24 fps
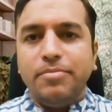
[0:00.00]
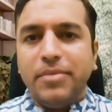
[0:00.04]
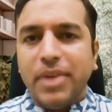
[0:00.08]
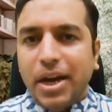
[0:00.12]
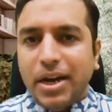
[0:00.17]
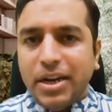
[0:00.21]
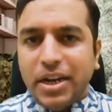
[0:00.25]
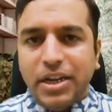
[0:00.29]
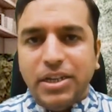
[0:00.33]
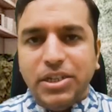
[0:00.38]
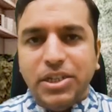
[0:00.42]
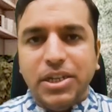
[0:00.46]

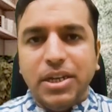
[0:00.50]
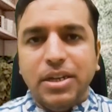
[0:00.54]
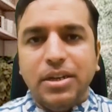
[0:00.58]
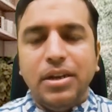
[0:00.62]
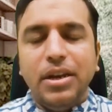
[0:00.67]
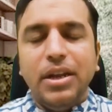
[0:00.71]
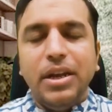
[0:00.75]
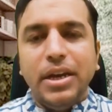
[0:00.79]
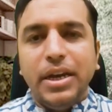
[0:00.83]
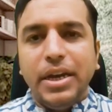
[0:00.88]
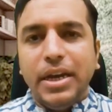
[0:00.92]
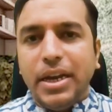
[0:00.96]

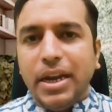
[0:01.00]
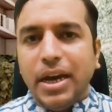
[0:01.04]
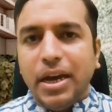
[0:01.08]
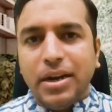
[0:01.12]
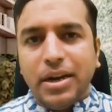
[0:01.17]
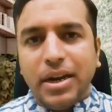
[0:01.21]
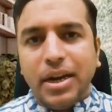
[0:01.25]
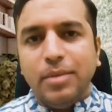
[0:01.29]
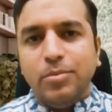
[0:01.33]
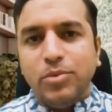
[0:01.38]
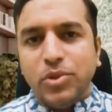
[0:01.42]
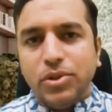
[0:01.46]
attention in our
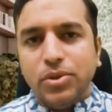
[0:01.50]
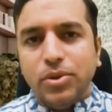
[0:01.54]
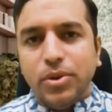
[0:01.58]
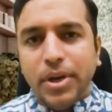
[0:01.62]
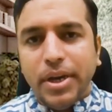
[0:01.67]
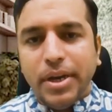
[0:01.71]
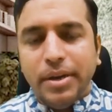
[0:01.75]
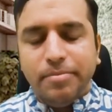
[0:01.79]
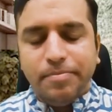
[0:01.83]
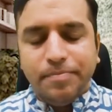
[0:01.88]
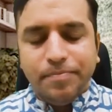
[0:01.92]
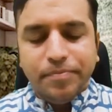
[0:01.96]
times today.